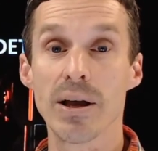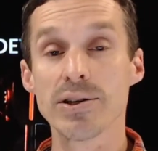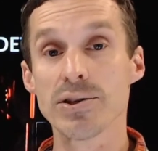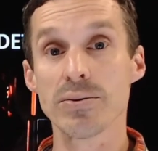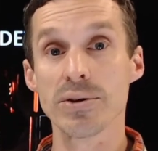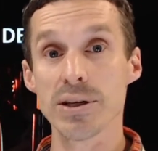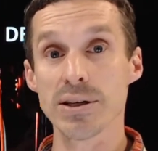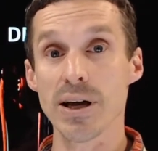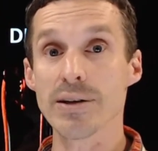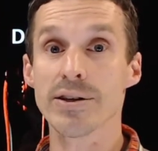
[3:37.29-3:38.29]
And as soon as it
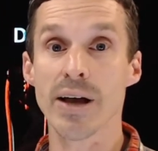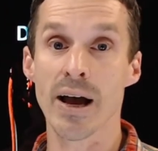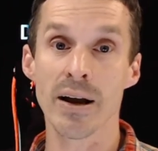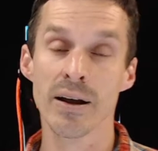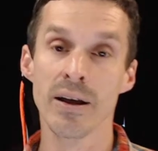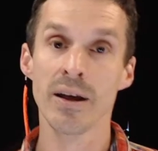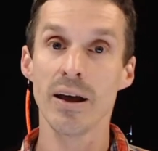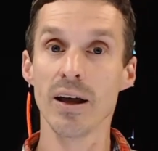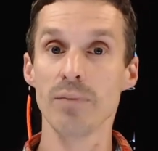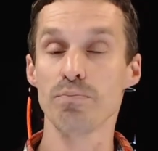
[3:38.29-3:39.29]
does that,
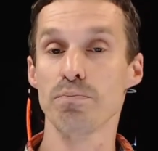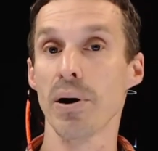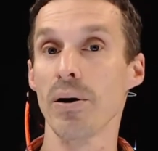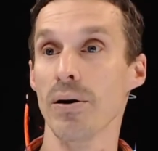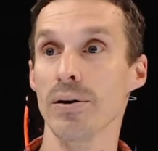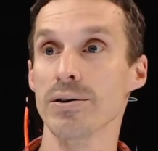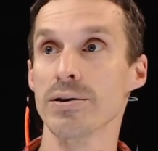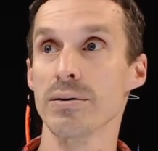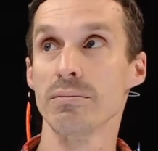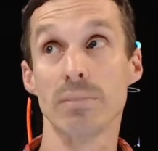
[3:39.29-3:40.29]
it
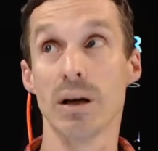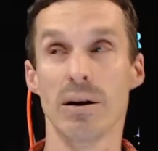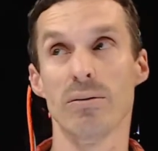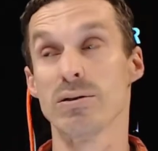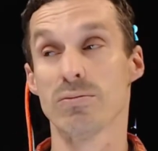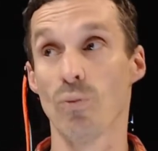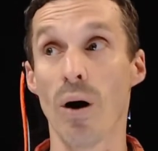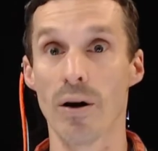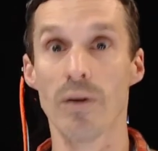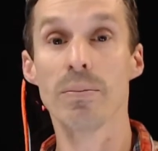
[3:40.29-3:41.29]
burns no, it's
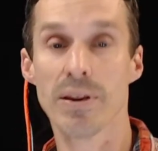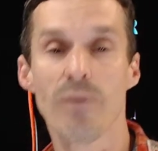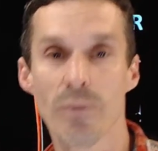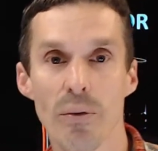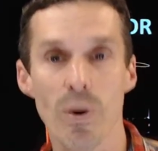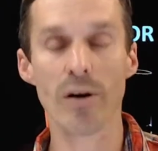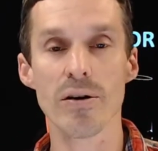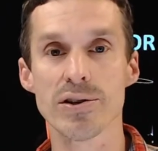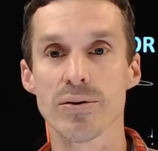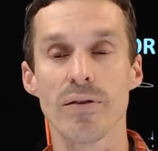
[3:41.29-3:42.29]
water, but the, the water
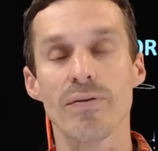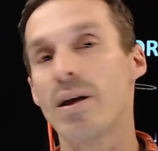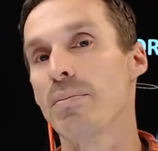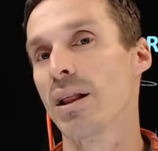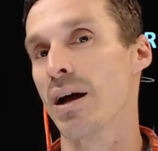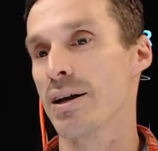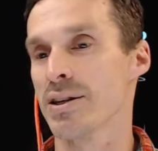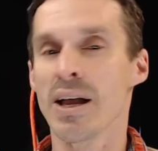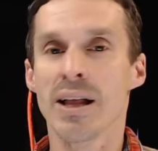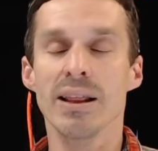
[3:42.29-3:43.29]
is sort of nebulized,
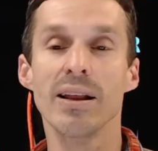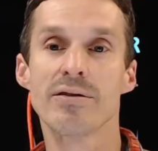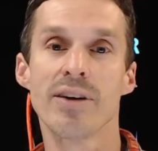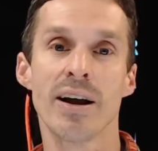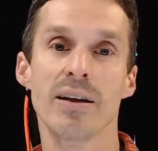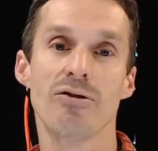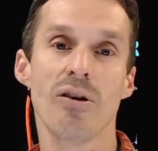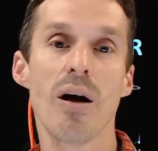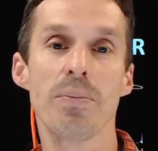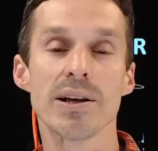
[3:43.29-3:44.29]
little tiny
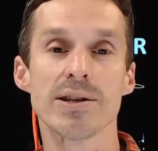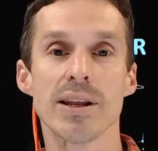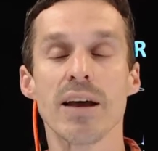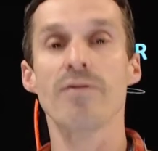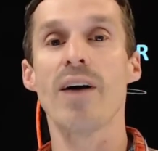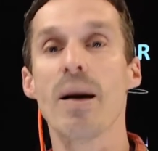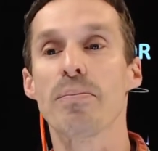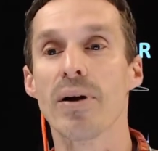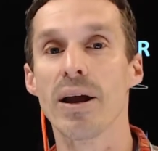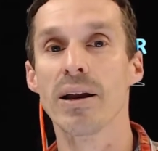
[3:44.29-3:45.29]
droplets, and they
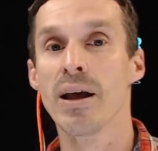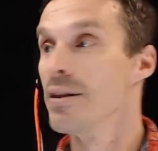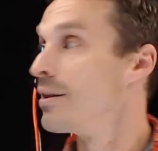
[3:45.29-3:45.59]
evaporate.